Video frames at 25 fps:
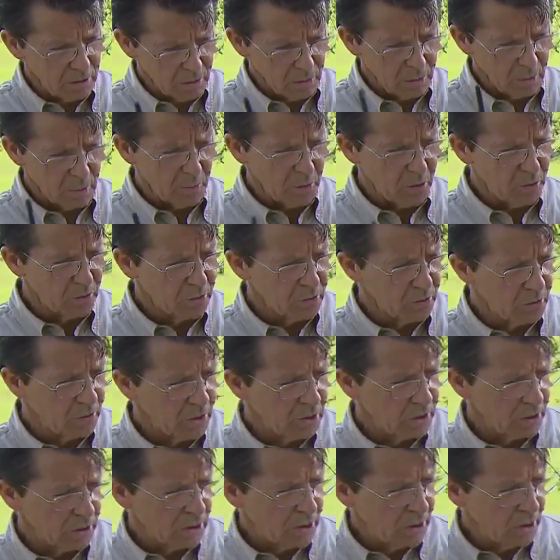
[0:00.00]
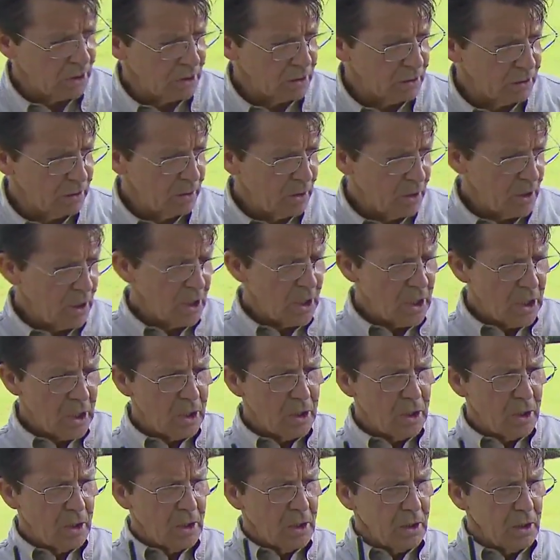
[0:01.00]
a remote training collar,
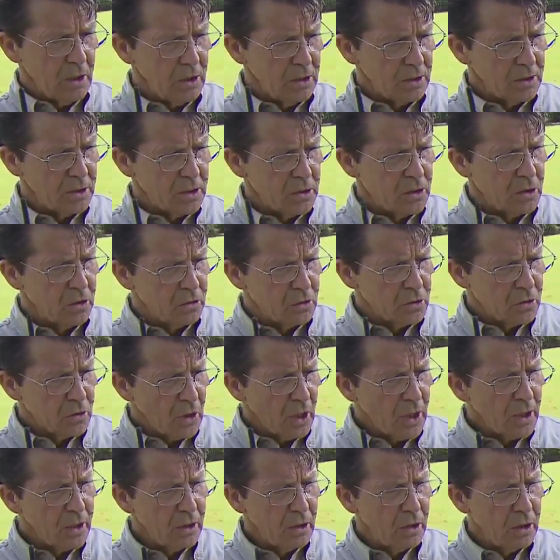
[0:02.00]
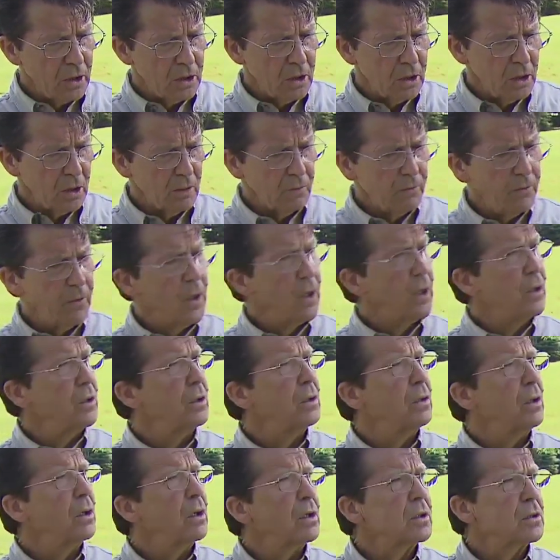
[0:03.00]
is to try to identify the
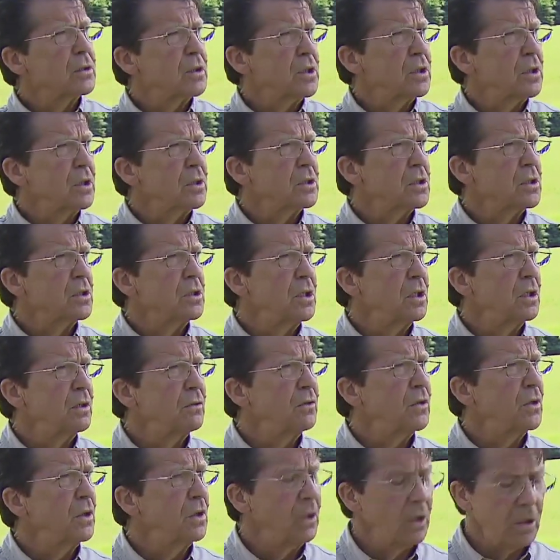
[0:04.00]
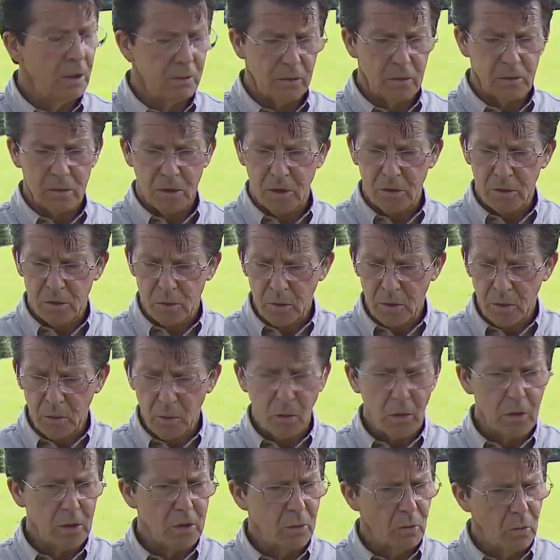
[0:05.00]
dog's sensitivity level, because we
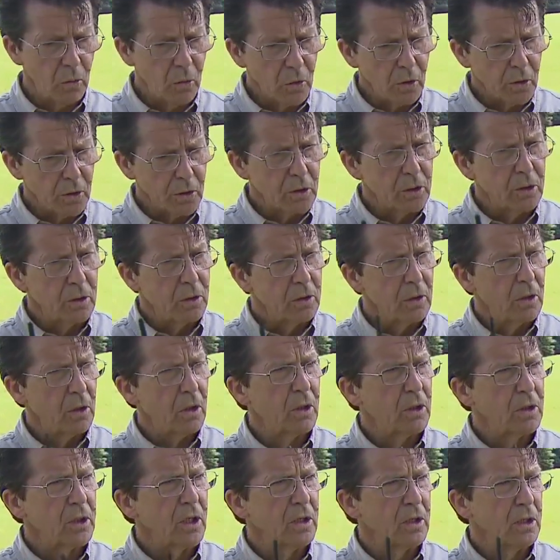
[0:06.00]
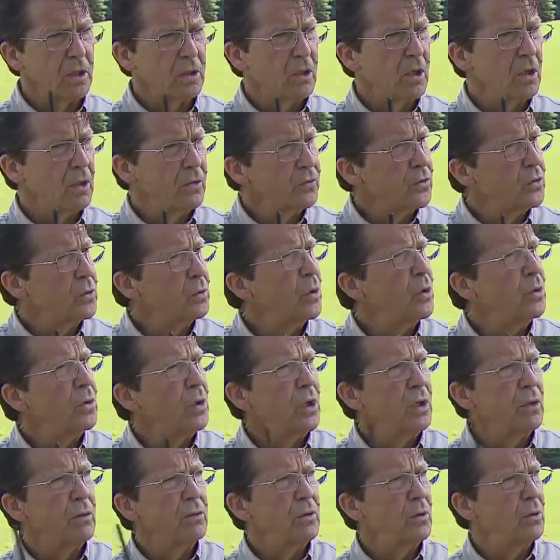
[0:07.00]
want to work the dog at a comfortable
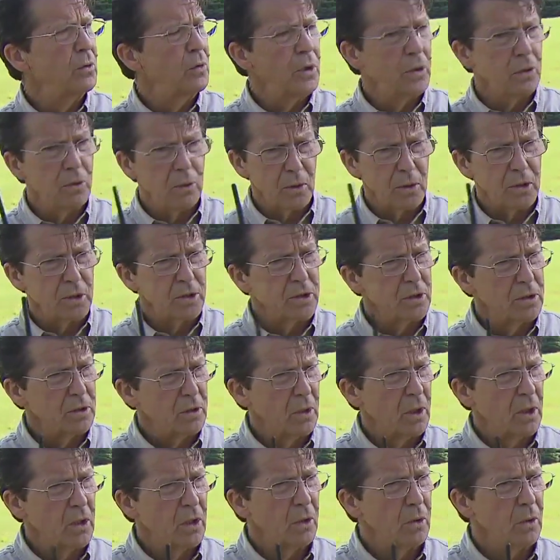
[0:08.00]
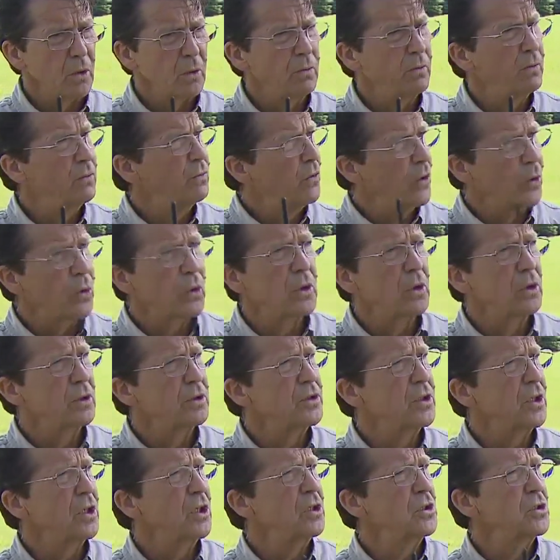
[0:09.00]
level. We don't want to hear
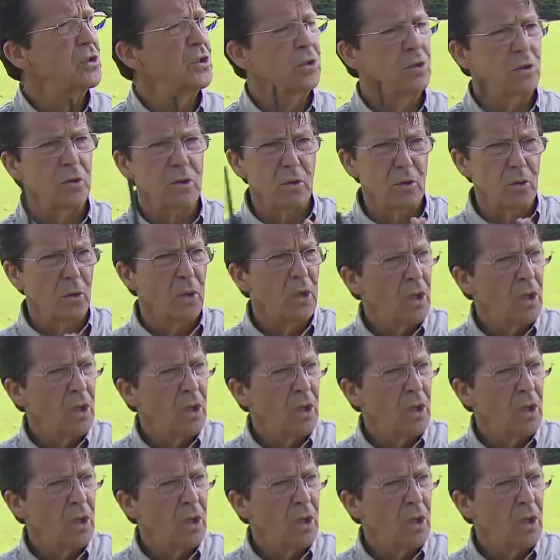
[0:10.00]
vocalization or